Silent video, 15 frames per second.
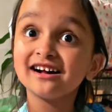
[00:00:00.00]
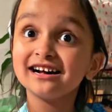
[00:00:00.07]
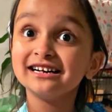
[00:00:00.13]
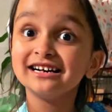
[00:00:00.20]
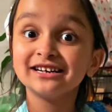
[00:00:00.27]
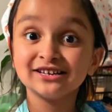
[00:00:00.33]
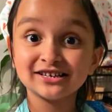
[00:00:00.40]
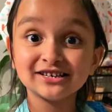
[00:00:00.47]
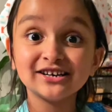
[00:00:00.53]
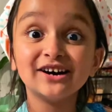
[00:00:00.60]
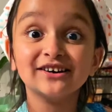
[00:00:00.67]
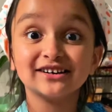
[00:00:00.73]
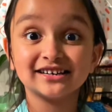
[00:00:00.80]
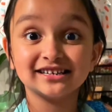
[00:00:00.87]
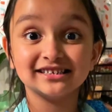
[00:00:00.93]
It's
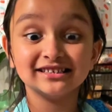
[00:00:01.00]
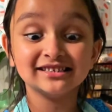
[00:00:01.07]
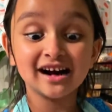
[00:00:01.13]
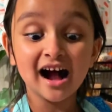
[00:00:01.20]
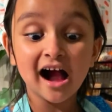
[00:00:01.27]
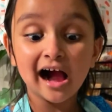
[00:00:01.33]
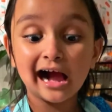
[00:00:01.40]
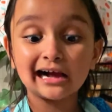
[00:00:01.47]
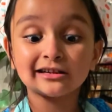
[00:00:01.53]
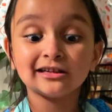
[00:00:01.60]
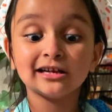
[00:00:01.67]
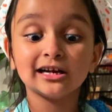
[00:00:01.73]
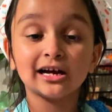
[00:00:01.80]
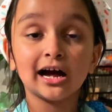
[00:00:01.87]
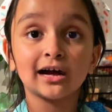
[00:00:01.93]
so good.
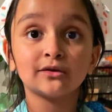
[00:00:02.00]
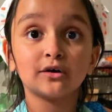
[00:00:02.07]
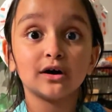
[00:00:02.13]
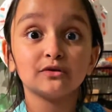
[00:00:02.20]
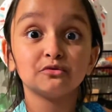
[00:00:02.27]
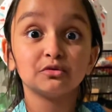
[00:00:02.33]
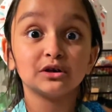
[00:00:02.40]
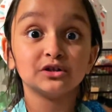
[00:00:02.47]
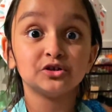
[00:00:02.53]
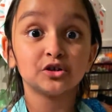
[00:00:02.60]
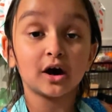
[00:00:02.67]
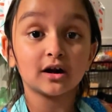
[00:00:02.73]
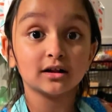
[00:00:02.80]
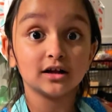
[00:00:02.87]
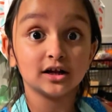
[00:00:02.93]
I got one
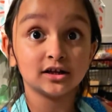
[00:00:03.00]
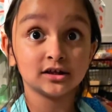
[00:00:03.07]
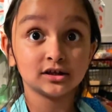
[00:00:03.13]
chocolate.